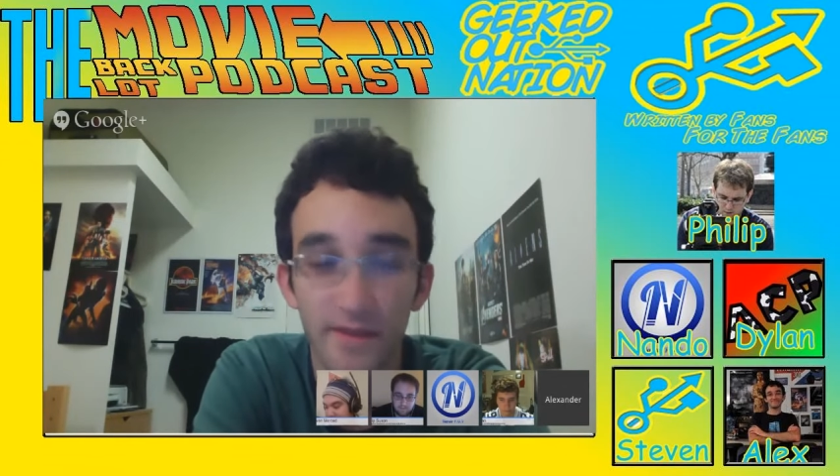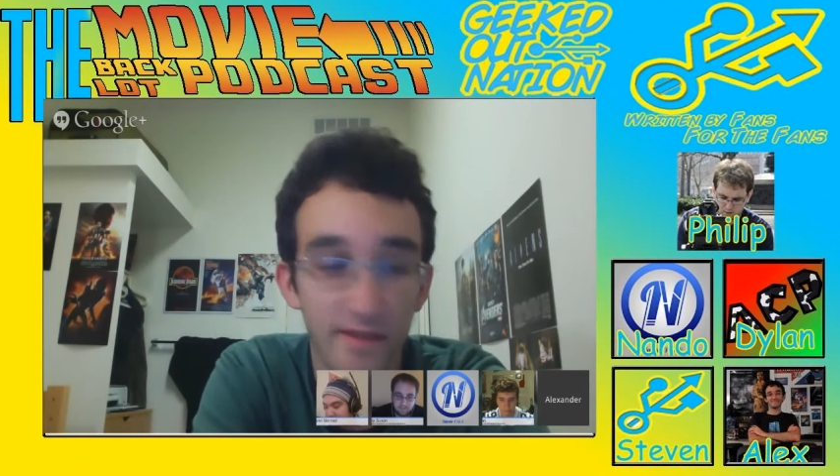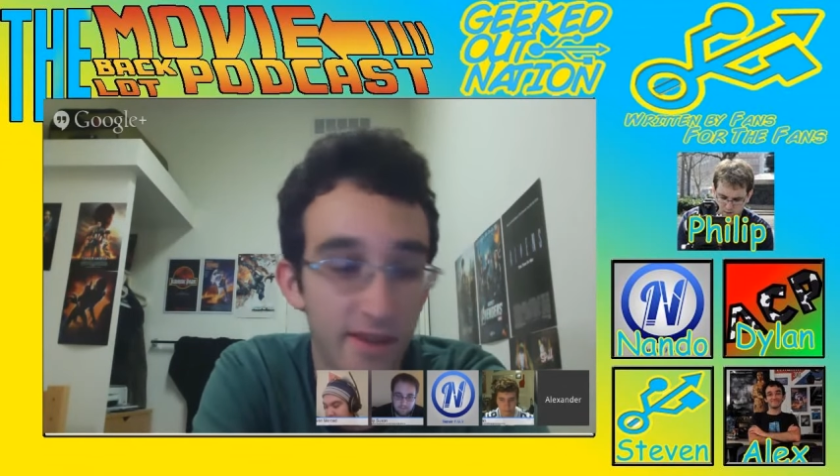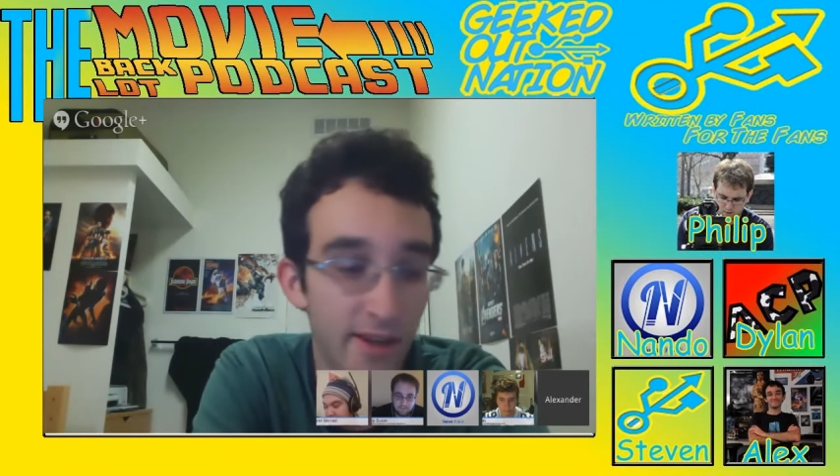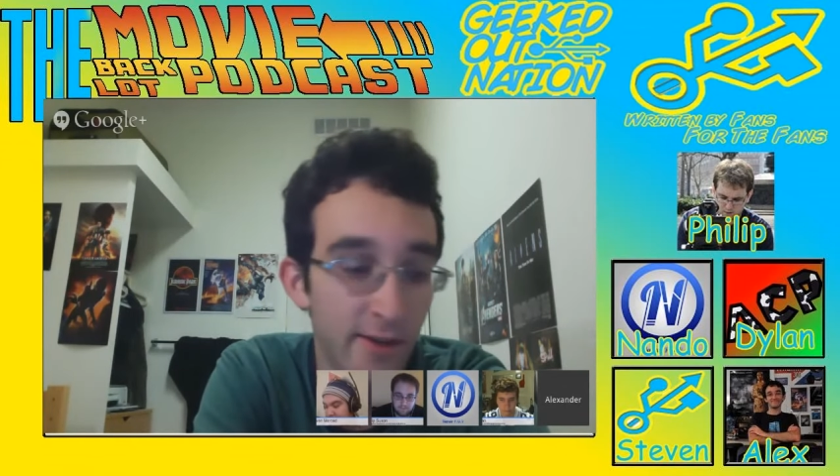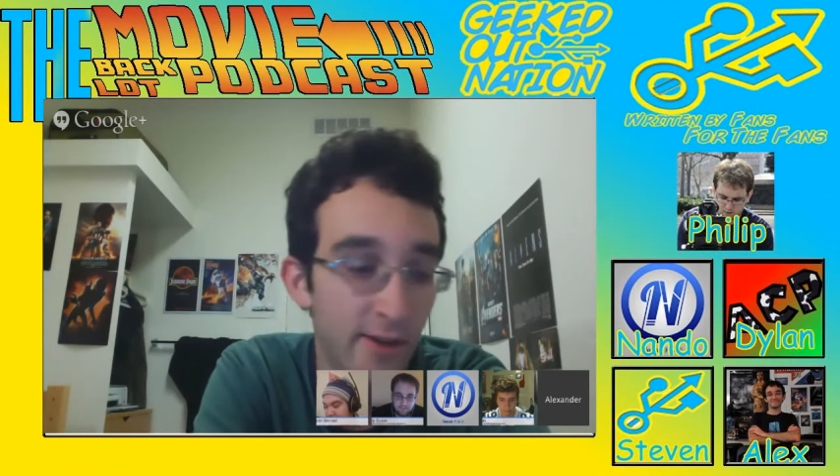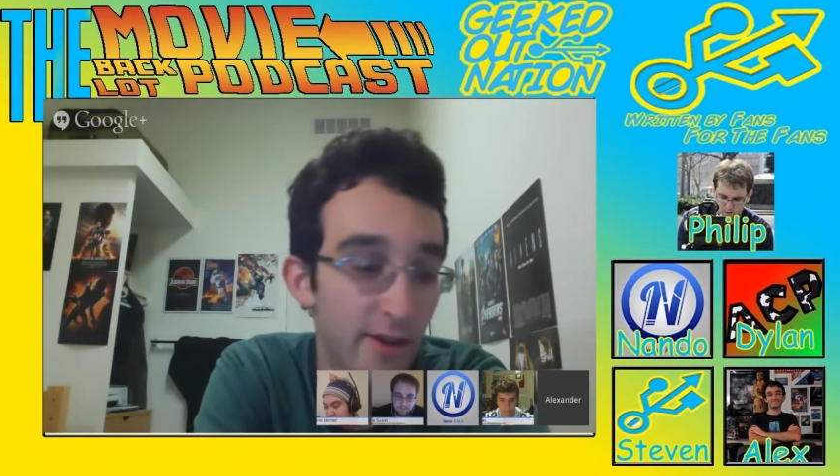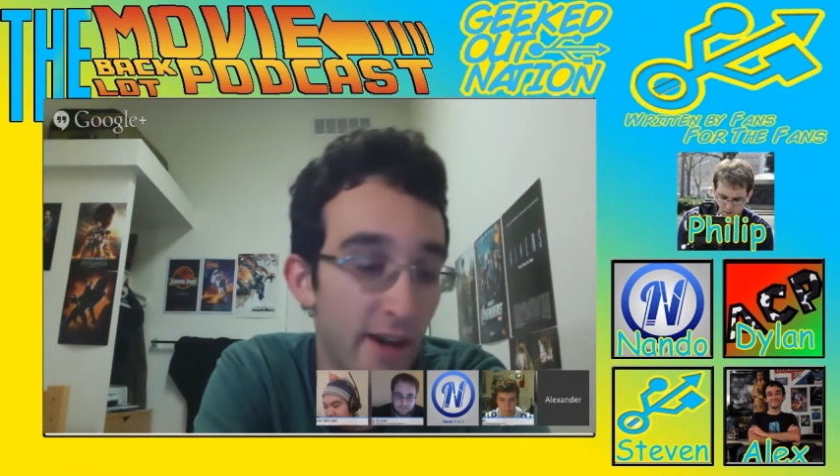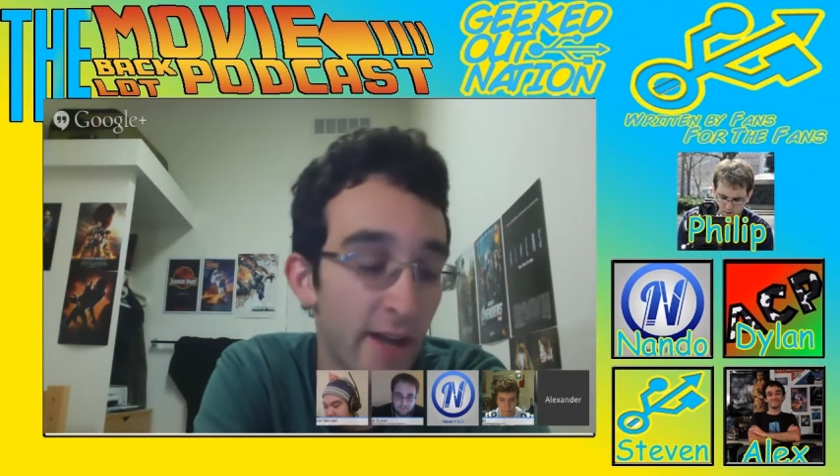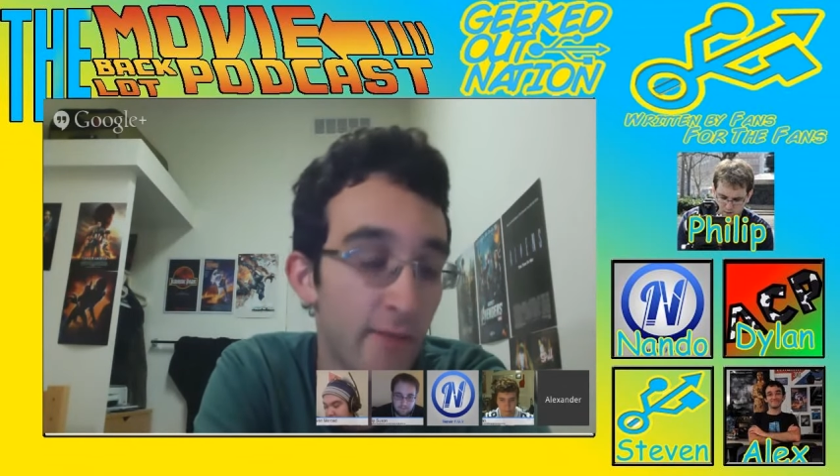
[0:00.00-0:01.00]

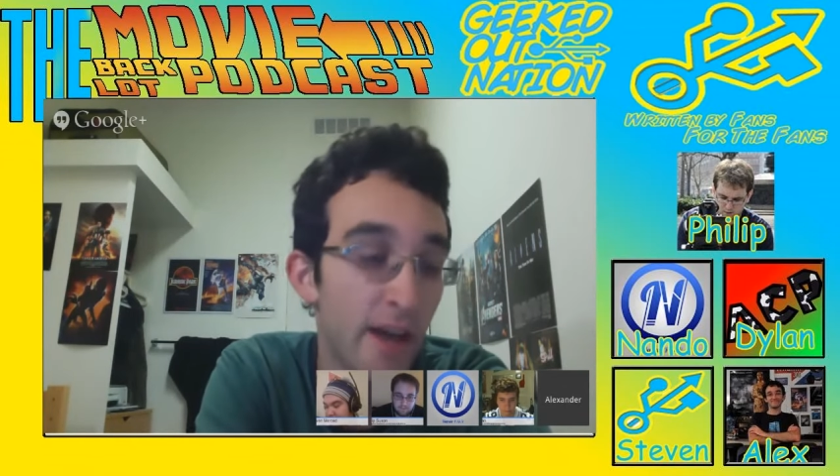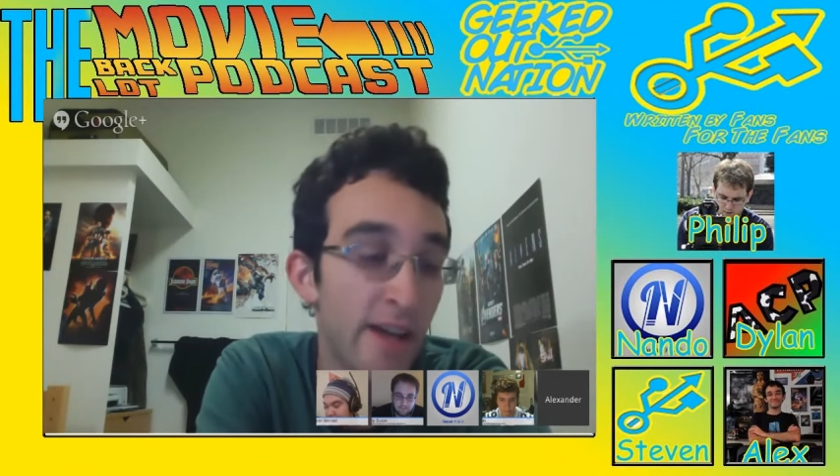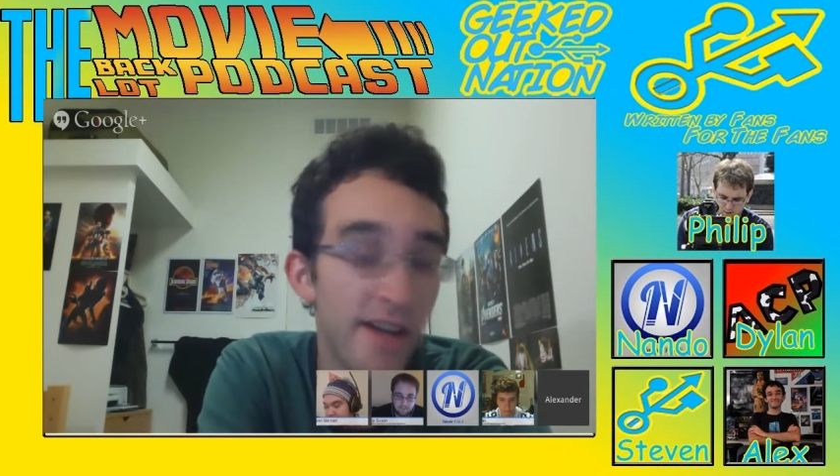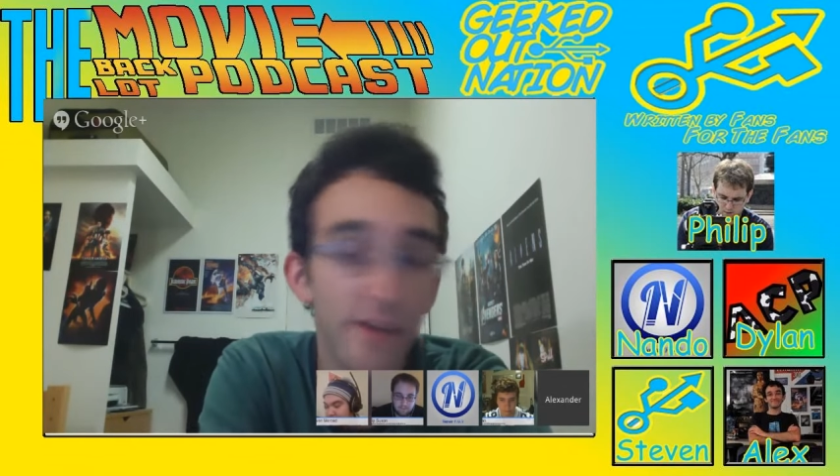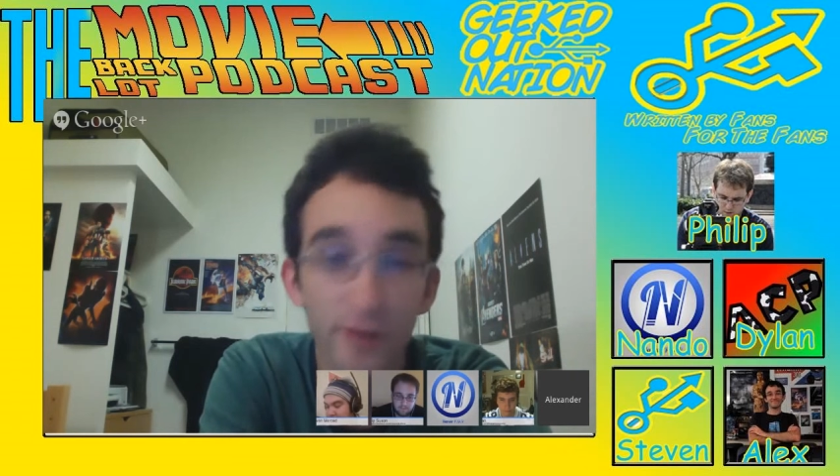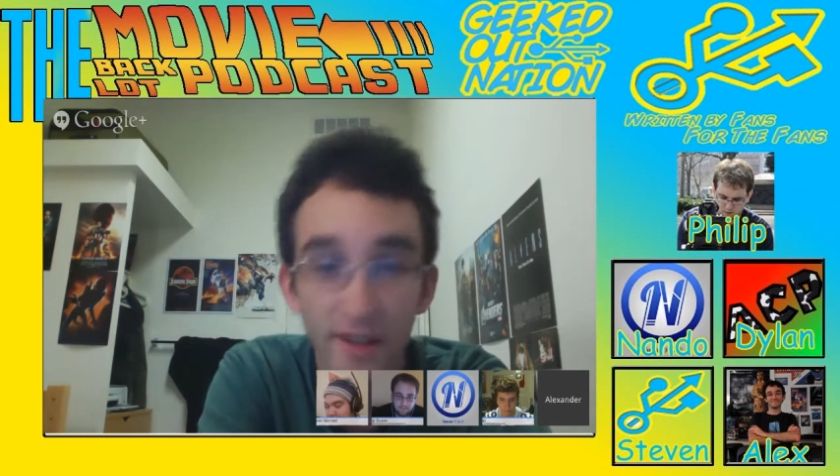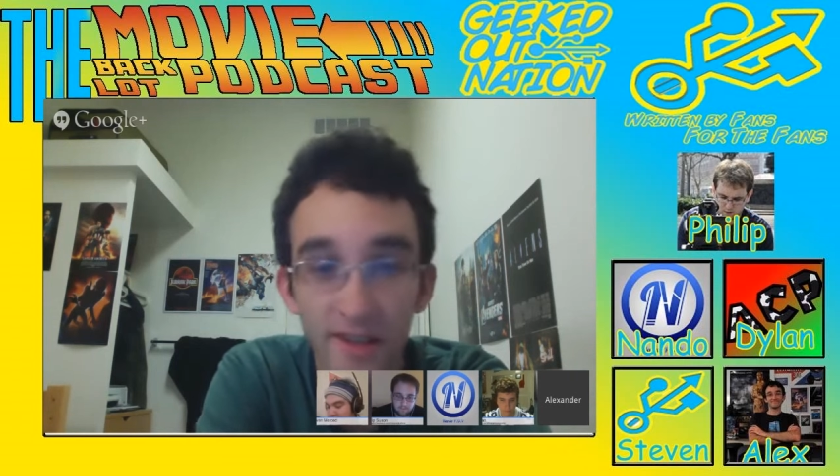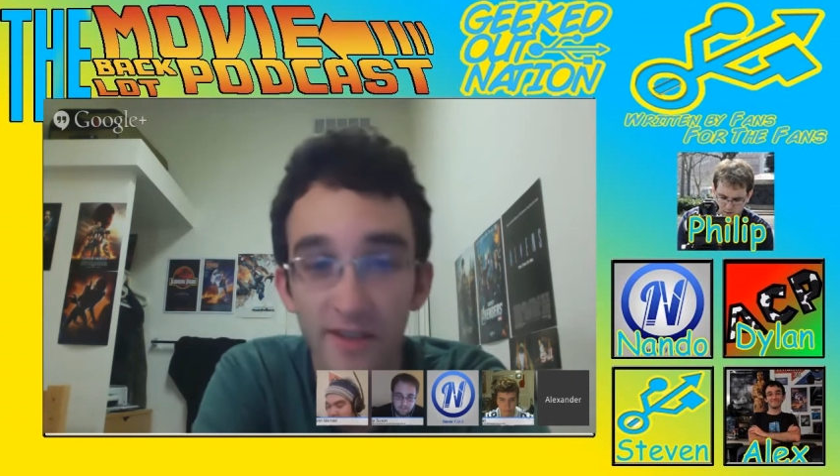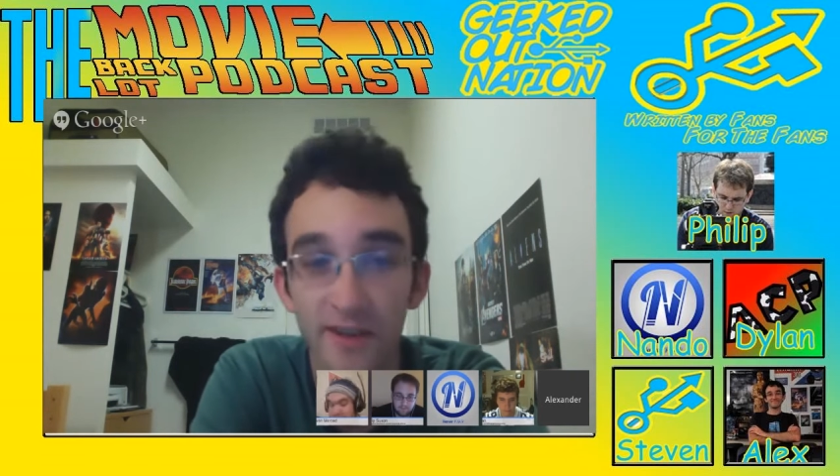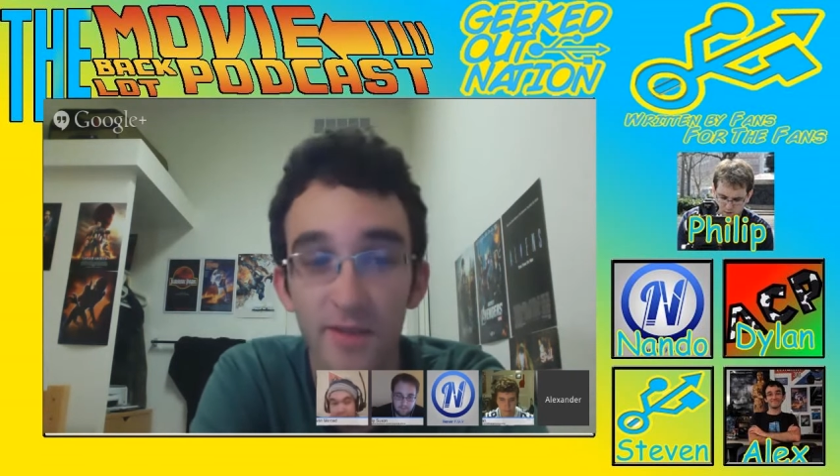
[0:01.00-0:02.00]
know. I never
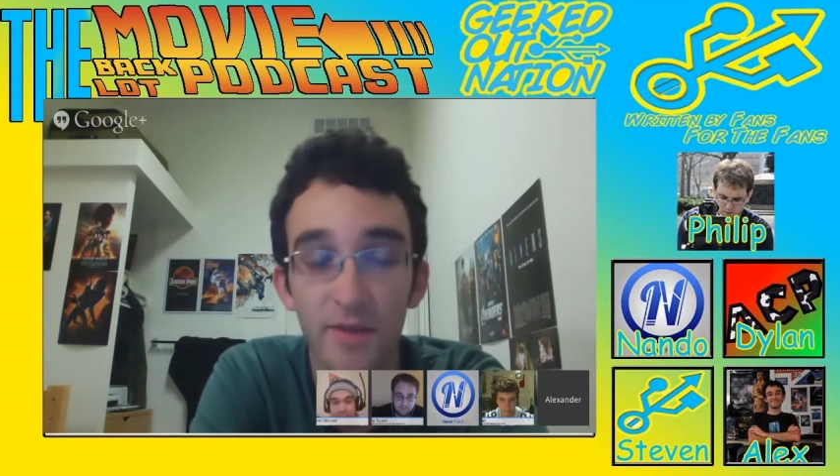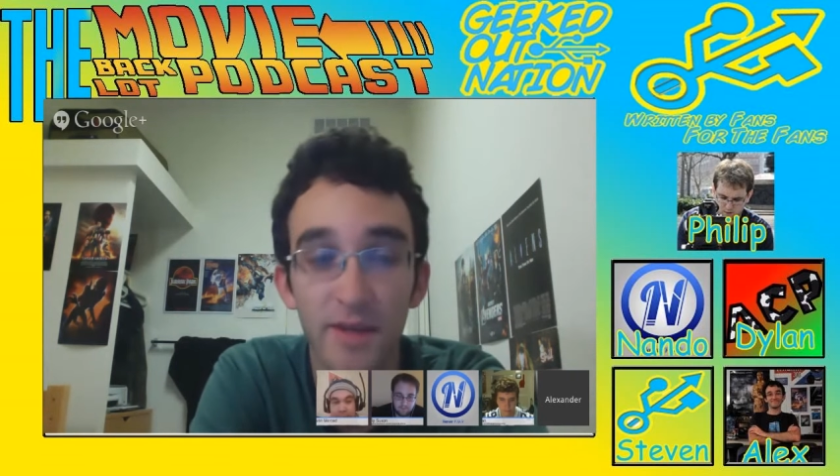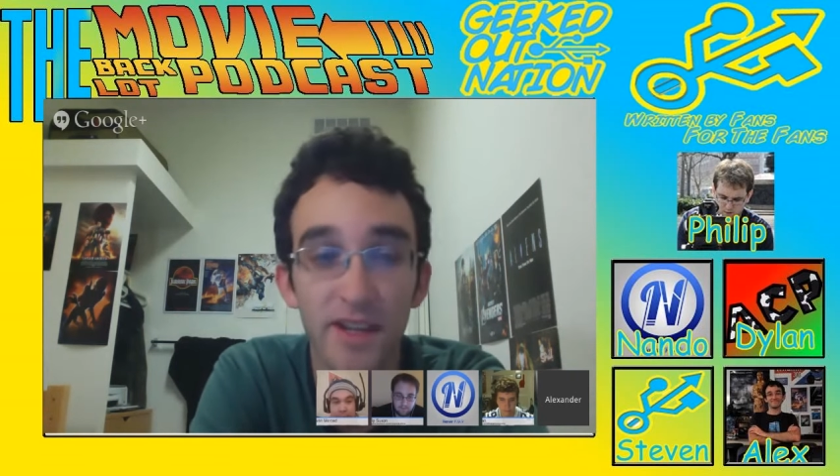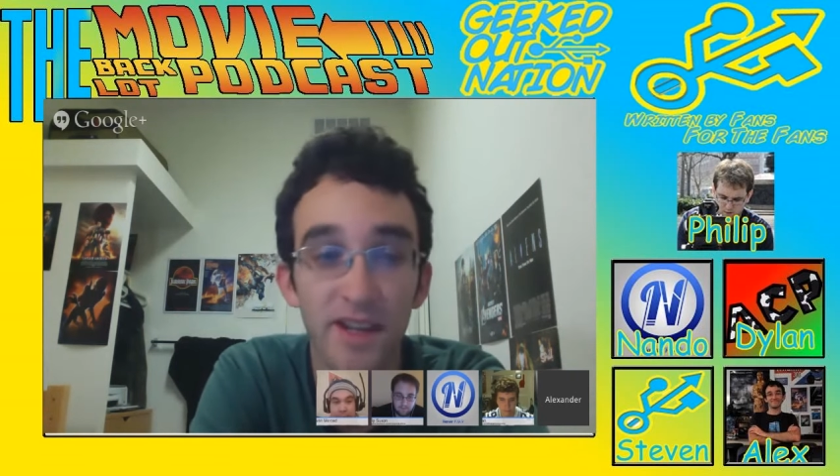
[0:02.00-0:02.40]
considered him to be